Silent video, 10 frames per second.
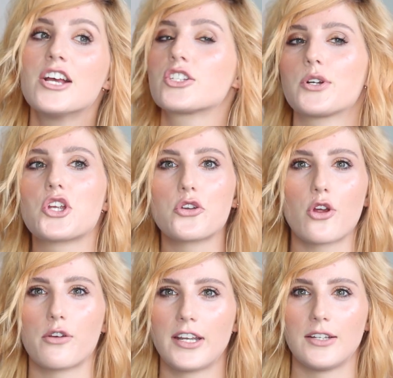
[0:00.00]
So I don't
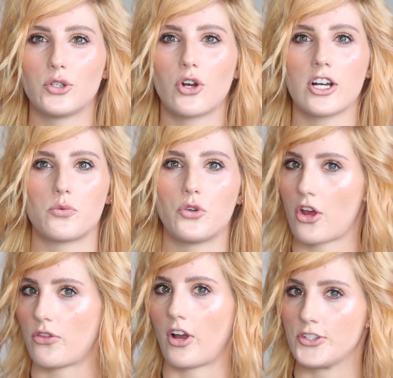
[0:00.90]
know if any of you guys will
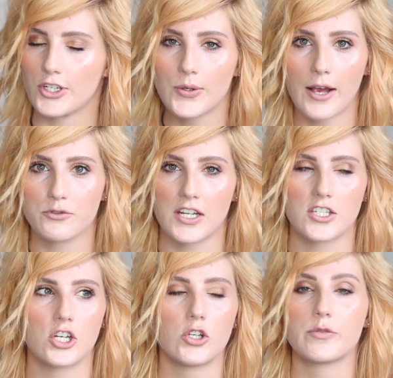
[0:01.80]
know that I do have
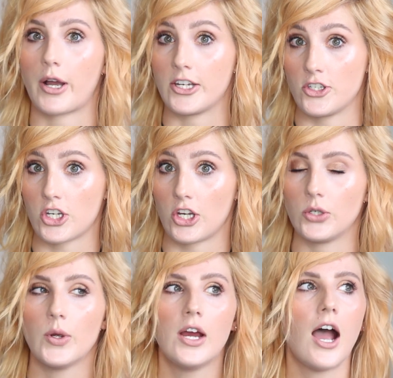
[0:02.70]
tattoos, but I
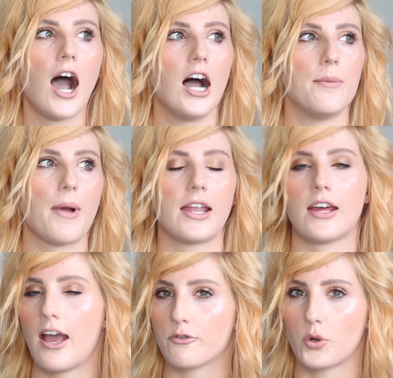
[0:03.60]
do, and I
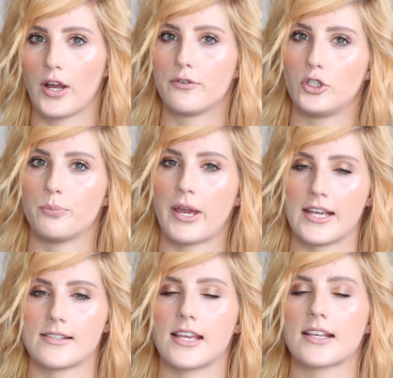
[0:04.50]
have quite a few
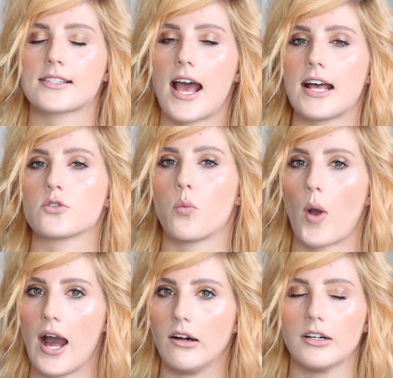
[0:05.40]
piercings as
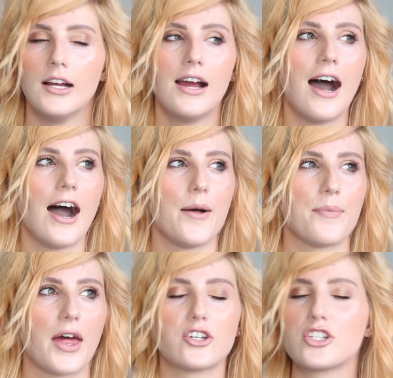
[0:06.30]
well,
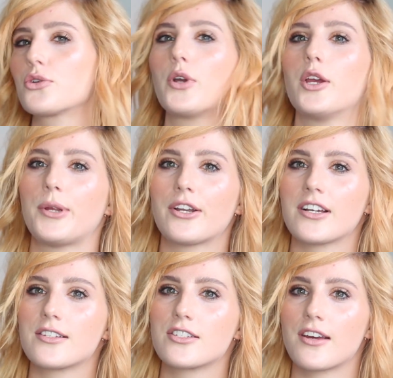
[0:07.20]
and I just thought it would be
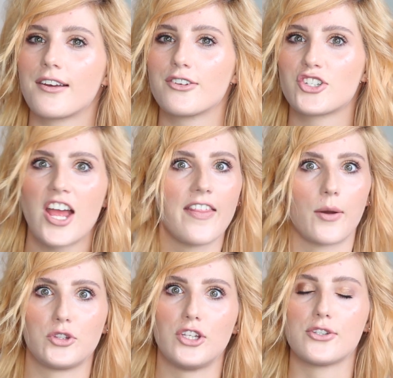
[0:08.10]
nice to share
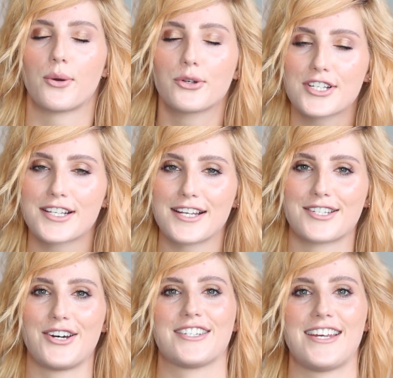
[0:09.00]
that with you, so I'll just get
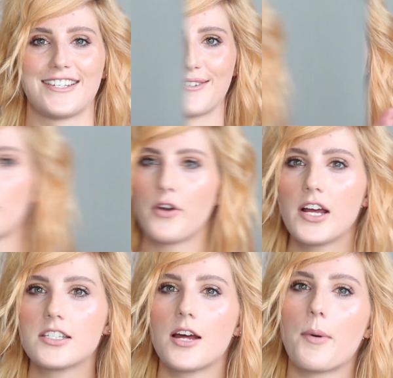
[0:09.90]
started. So
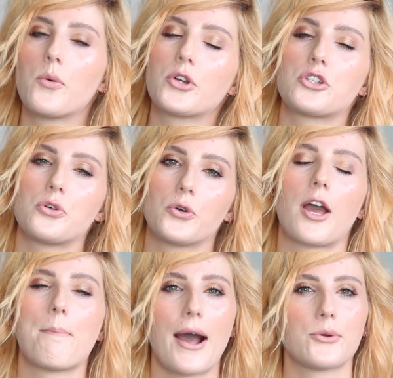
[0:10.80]
first up, I want to talk
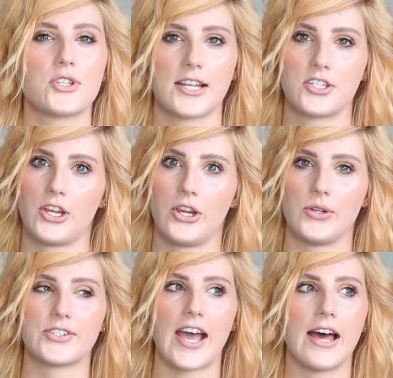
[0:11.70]
about
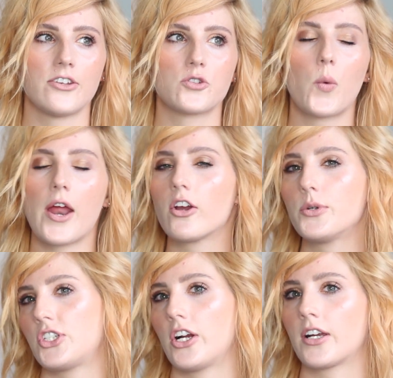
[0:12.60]
tattoos. And when I
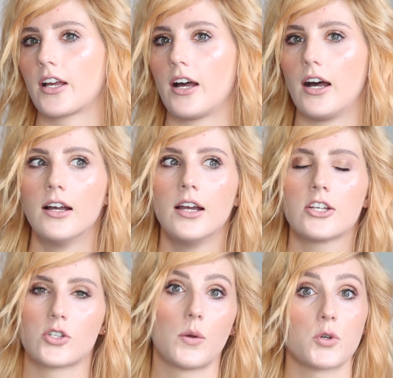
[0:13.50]
was younger,
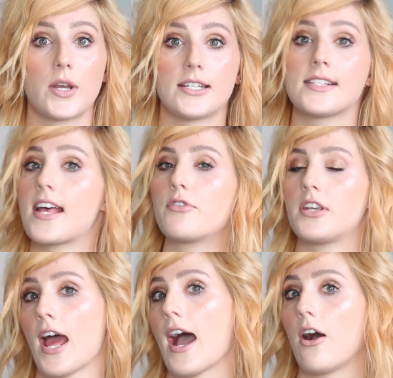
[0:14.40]
so I'm
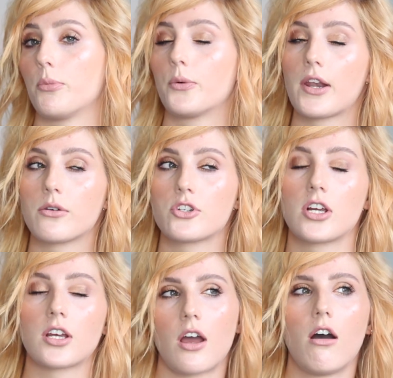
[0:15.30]
27 now, but when I was
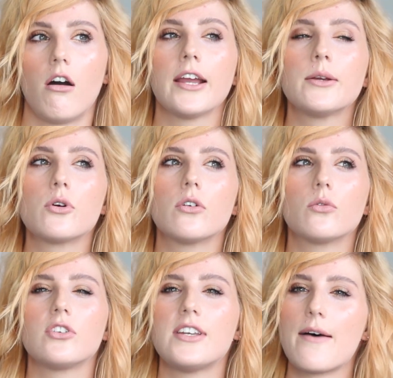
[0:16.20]
younger, I
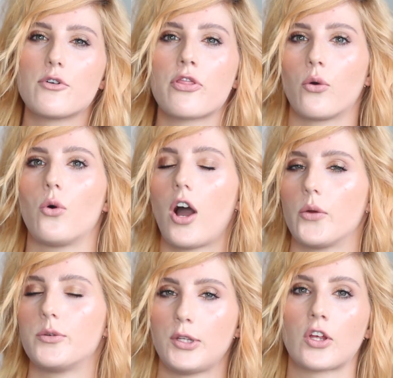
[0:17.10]
never thought
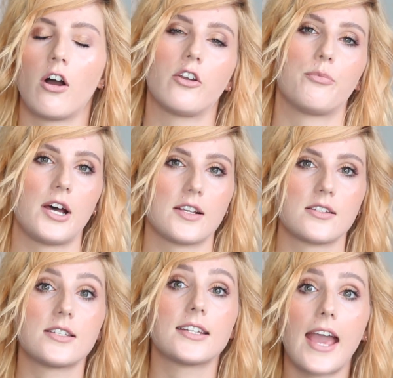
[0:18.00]
I would be the kind of
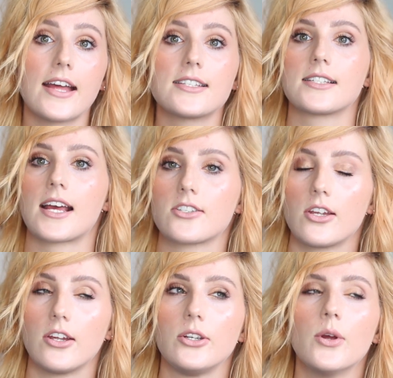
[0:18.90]
person to get a
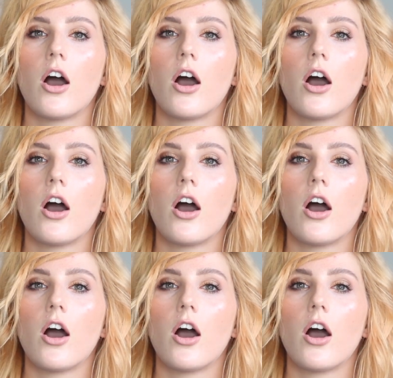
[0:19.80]
tattoo.